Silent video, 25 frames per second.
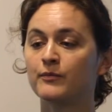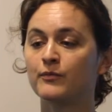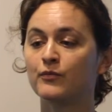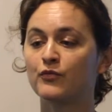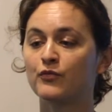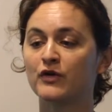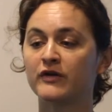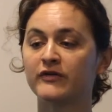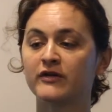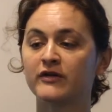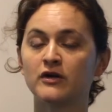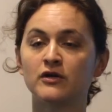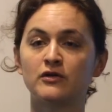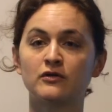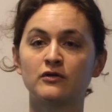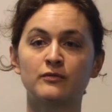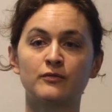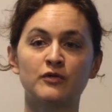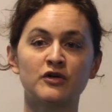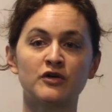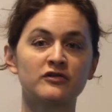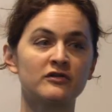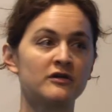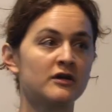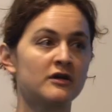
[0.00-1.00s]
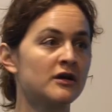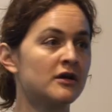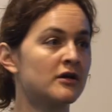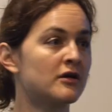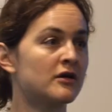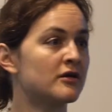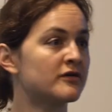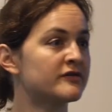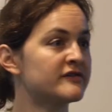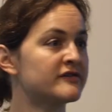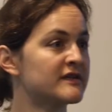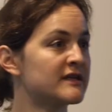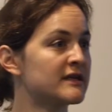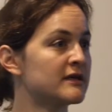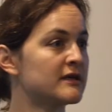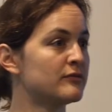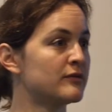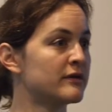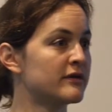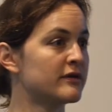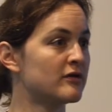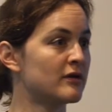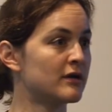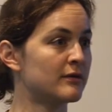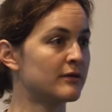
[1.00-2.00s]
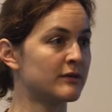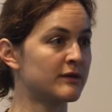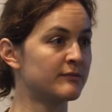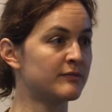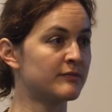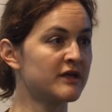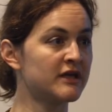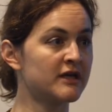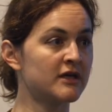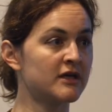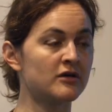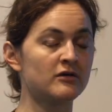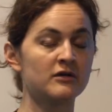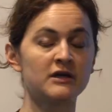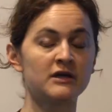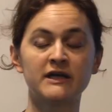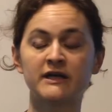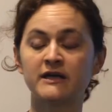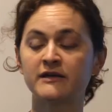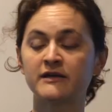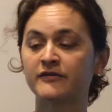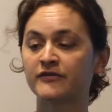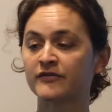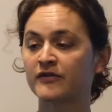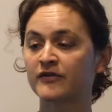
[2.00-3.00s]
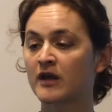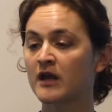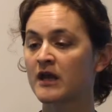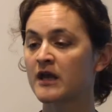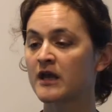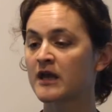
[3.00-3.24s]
whether you're a modeler or dealing with your MEP colleagues,